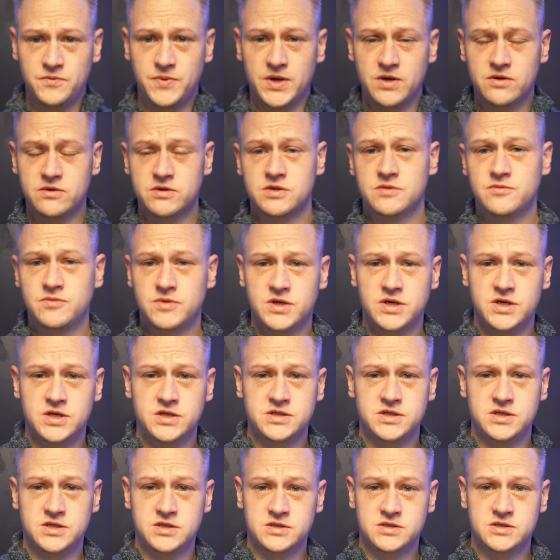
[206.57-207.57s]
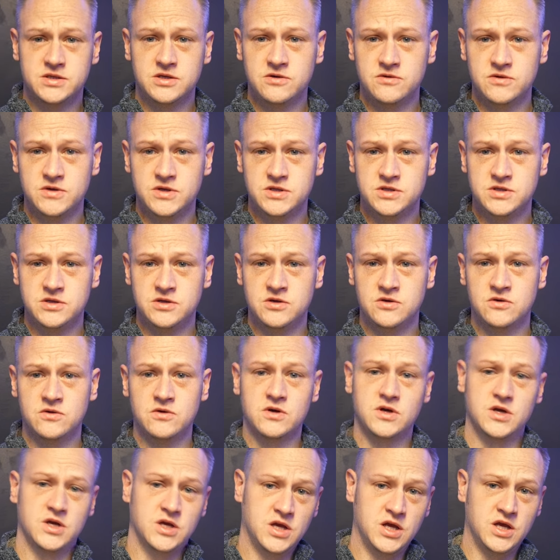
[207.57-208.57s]
power supplies in series,
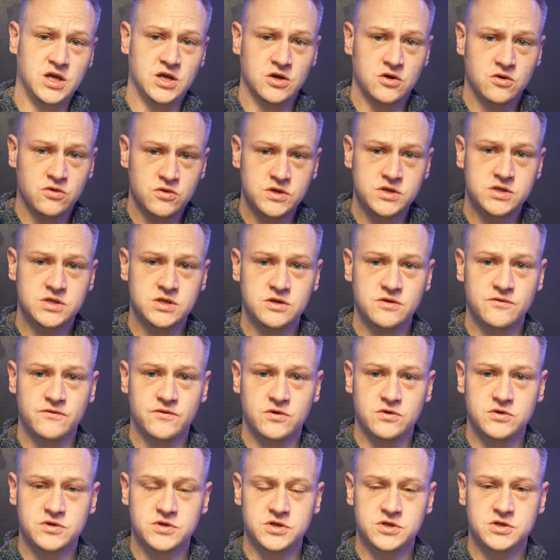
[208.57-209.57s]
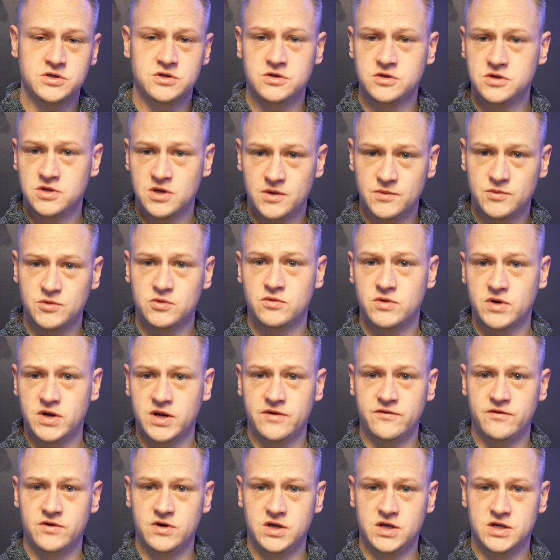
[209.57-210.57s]
you're increasing the voltage to double
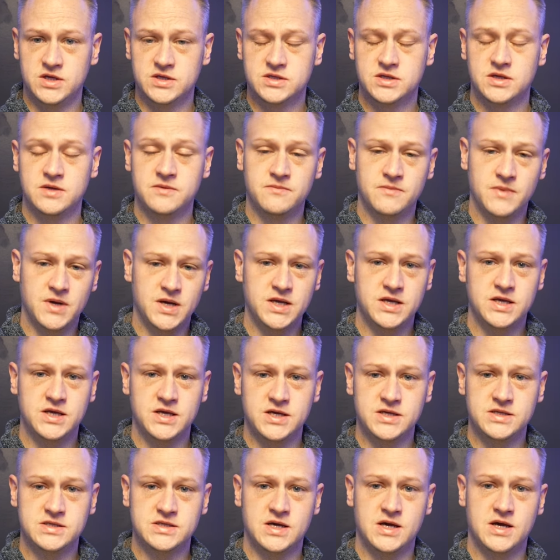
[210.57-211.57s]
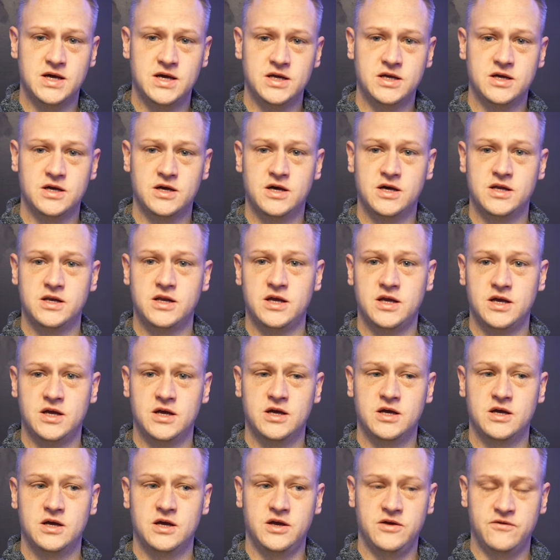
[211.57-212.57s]
whatever it is. In my case, I got
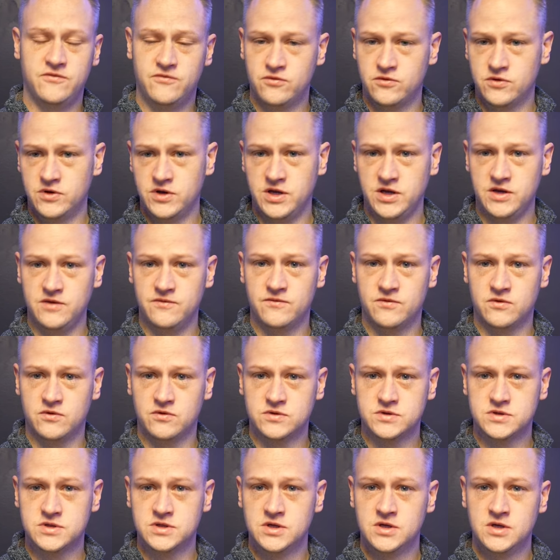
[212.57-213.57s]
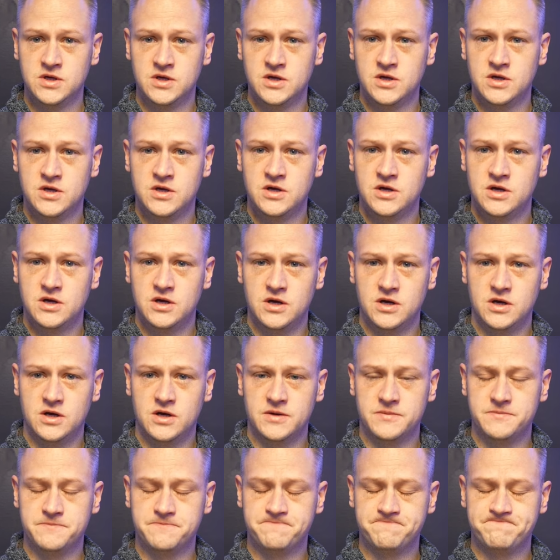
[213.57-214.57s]
uh, a forty-eight volt
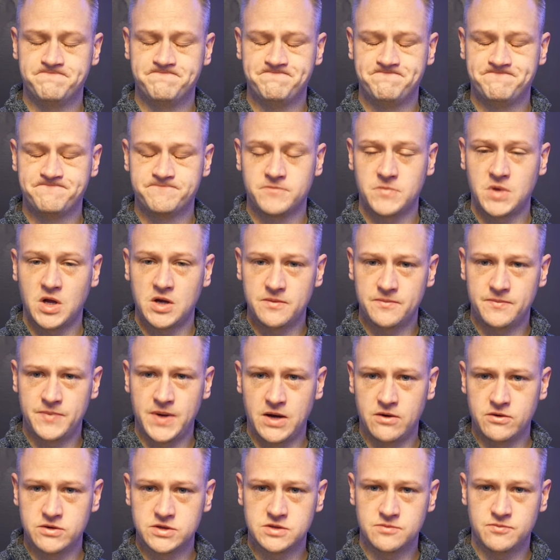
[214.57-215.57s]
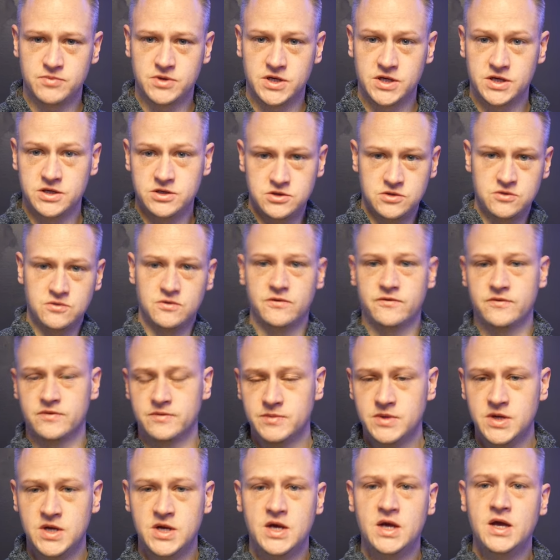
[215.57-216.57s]
um, power supply, two of
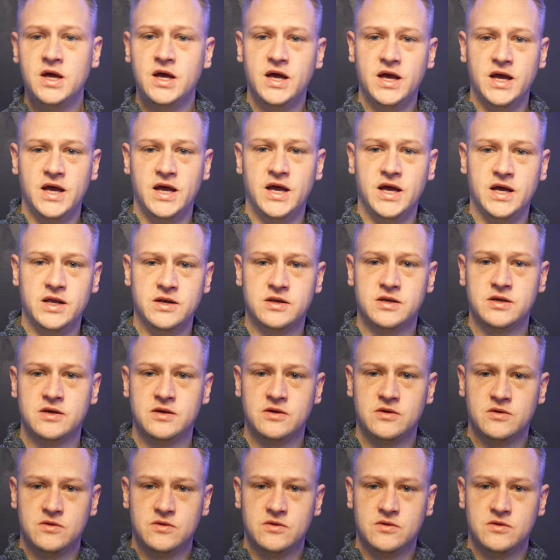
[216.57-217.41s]
them, and